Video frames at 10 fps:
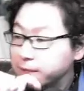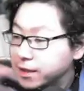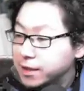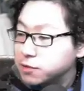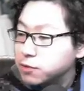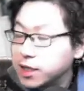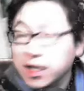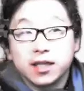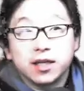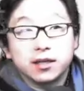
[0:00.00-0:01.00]

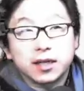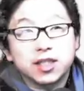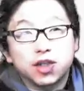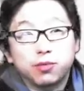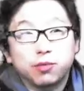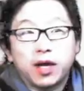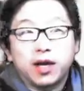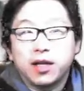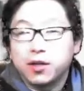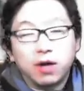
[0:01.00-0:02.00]
did like shippo
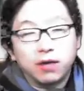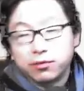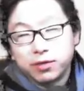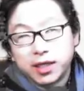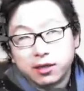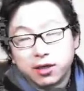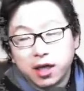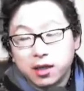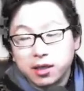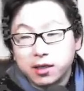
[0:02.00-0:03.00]
pattern. I don't have to really look
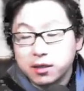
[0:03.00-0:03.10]
at the